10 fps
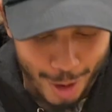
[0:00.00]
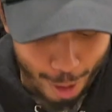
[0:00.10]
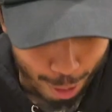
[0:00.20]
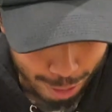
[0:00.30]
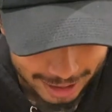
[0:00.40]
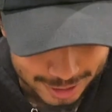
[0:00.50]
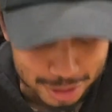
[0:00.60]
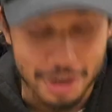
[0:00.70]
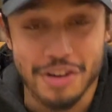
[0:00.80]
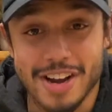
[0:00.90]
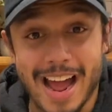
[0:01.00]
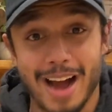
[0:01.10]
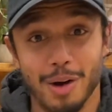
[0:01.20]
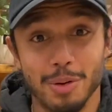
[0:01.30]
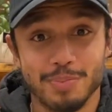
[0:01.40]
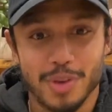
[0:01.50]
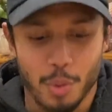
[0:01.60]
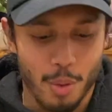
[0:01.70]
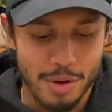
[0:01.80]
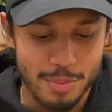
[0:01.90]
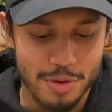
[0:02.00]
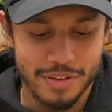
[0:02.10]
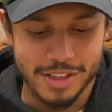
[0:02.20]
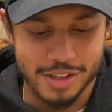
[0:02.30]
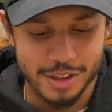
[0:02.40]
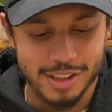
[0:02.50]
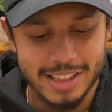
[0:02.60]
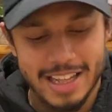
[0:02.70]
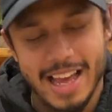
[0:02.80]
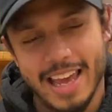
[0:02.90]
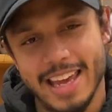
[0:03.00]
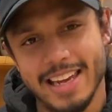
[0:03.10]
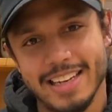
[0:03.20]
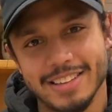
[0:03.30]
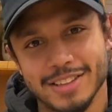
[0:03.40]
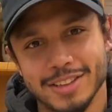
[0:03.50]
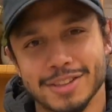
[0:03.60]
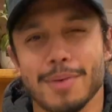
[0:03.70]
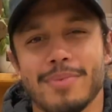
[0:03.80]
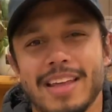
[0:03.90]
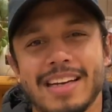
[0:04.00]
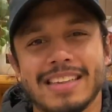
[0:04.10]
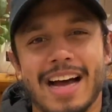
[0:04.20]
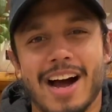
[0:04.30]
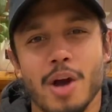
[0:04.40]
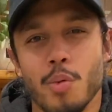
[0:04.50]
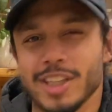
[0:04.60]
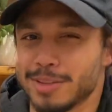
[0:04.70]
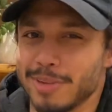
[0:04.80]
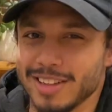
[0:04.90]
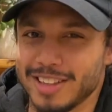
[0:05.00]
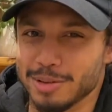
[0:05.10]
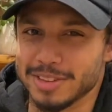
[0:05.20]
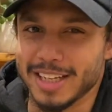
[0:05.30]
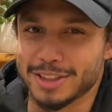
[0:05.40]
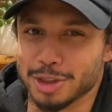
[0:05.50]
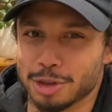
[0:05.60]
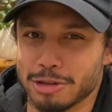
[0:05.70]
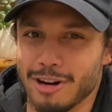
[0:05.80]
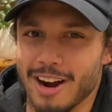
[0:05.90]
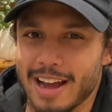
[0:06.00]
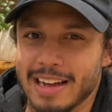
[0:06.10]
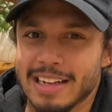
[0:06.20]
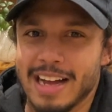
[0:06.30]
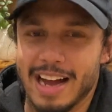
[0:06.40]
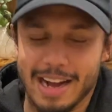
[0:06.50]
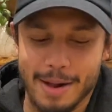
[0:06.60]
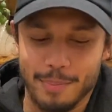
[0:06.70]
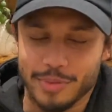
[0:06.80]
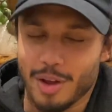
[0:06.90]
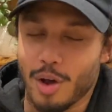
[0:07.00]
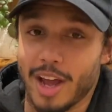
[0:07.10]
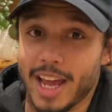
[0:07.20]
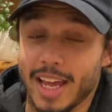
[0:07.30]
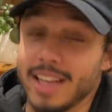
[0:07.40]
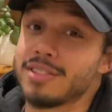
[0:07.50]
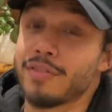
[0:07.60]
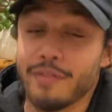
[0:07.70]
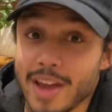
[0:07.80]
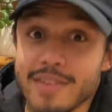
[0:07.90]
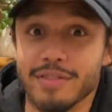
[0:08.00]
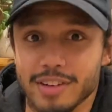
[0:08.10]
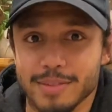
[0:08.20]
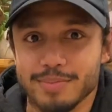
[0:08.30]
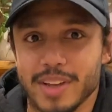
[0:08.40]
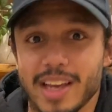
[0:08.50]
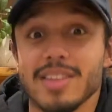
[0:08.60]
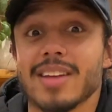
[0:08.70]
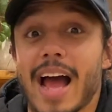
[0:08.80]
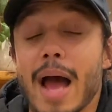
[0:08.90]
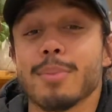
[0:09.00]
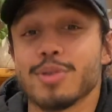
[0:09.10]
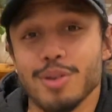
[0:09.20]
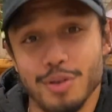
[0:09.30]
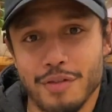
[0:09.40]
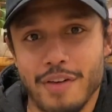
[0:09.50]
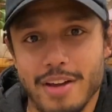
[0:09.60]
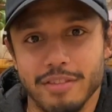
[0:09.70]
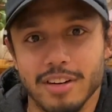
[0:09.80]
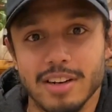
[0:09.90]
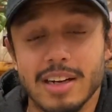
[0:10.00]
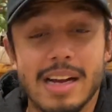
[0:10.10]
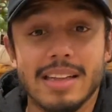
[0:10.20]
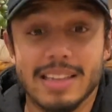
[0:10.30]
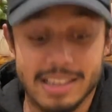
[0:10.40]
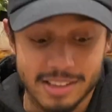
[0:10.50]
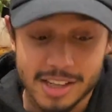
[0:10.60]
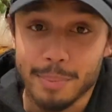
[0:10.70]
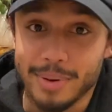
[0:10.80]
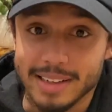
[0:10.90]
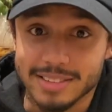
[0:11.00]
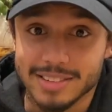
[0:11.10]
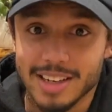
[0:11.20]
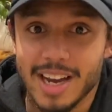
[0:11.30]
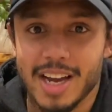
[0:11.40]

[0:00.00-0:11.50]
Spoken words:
All right, so now what we move into is something that I wish Marty was here to try. His favorite, his absolute favorite, these are dumplings.